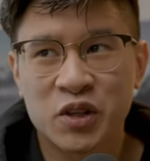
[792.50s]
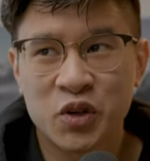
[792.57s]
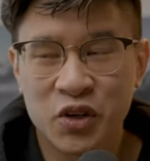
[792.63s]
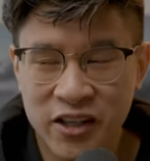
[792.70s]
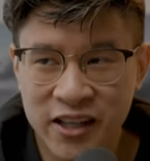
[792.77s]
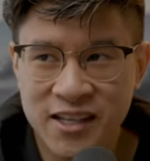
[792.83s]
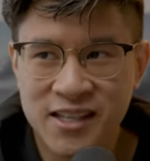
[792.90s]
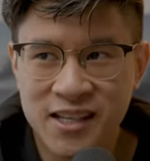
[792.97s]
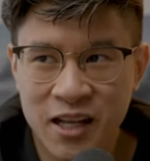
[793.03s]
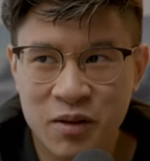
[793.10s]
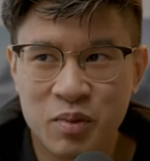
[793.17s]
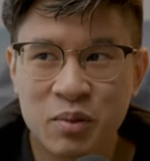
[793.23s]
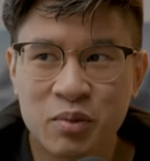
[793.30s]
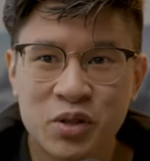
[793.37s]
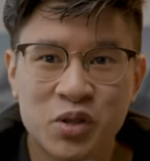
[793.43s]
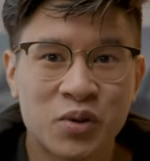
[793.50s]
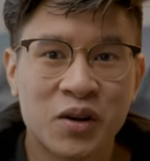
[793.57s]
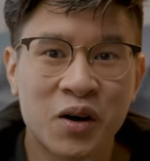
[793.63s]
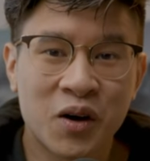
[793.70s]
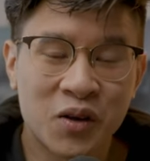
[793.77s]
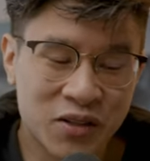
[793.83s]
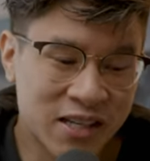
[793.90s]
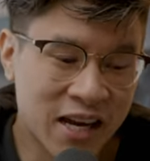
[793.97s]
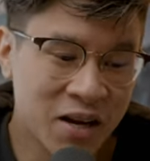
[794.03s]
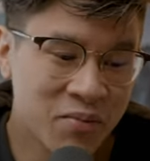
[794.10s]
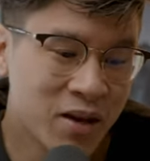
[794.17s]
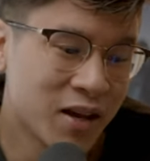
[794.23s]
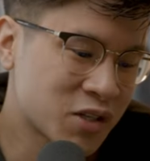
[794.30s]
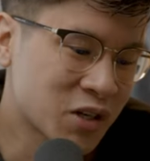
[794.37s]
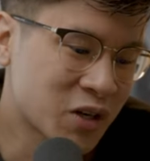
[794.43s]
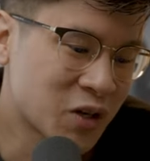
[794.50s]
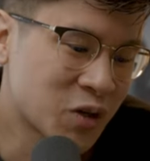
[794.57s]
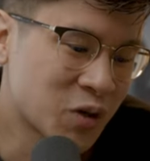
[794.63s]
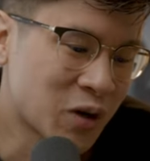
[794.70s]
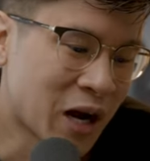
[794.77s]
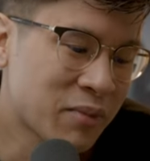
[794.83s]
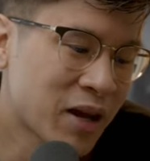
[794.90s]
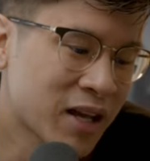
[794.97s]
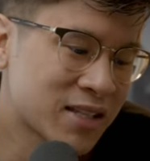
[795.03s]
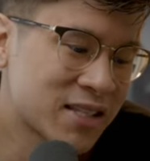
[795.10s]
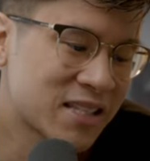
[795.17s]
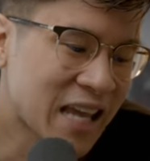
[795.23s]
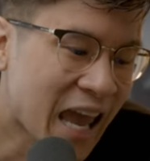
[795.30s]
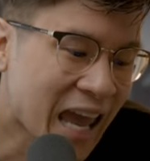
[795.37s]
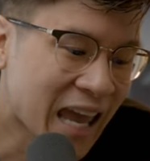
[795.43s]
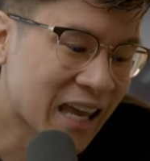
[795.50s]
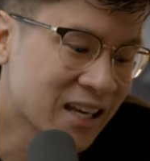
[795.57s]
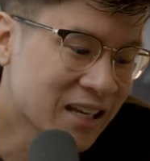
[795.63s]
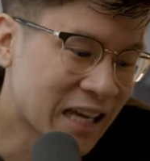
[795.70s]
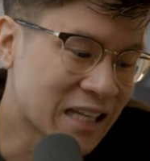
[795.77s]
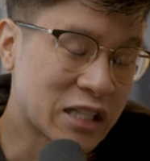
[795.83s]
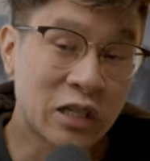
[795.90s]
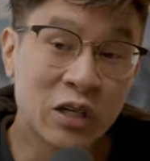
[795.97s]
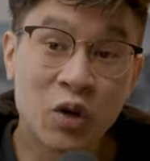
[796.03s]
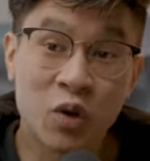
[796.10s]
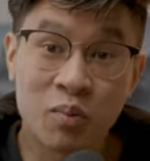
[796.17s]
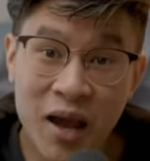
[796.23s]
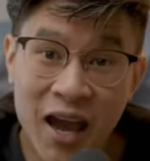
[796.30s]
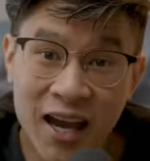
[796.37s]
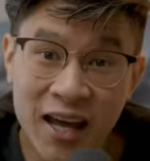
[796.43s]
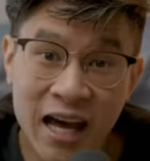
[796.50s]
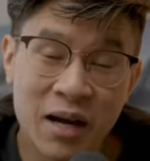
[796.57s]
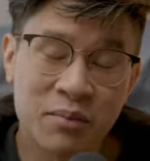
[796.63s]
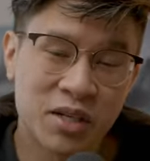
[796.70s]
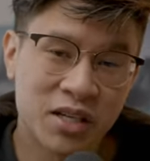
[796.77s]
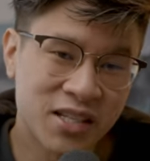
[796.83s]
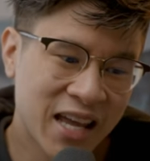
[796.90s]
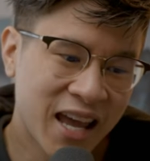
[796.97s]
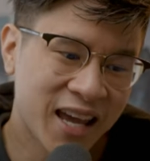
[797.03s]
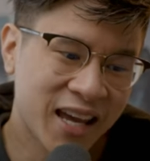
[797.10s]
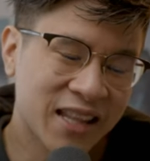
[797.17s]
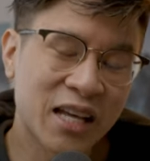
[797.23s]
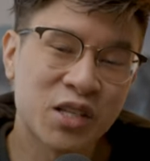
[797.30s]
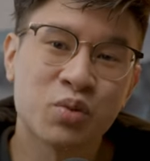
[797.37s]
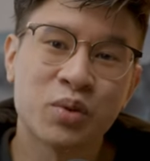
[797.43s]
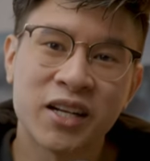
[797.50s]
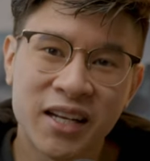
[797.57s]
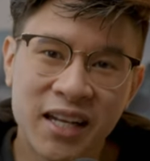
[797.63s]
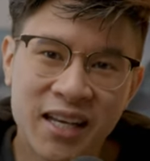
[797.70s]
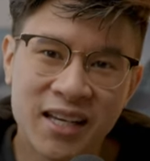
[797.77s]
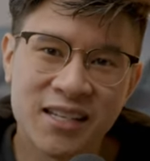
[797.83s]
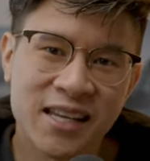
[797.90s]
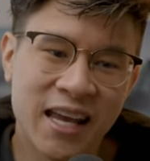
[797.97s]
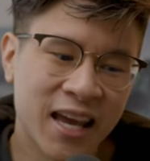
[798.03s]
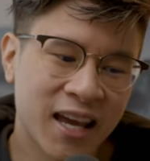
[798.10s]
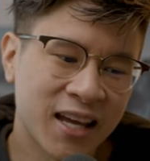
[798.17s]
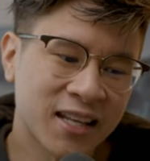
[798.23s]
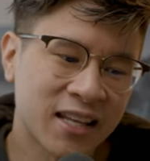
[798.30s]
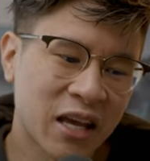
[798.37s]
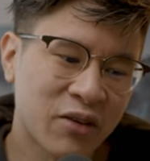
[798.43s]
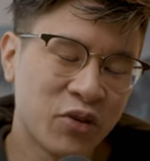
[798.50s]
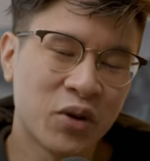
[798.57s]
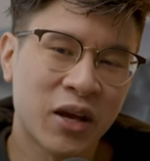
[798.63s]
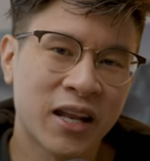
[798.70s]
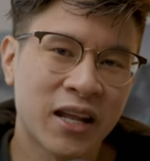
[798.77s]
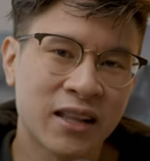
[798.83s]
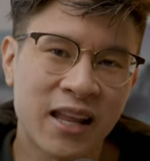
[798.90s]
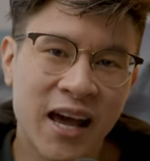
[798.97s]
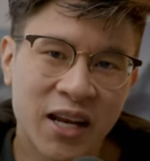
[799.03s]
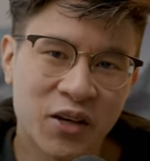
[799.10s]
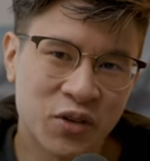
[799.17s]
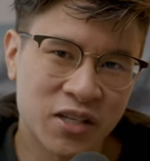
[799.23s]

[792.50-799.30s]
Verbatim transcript: a learning lesson and people do it all the time. So I'm not saying it's good or bad. I'm just saying that's what it is. And if you can align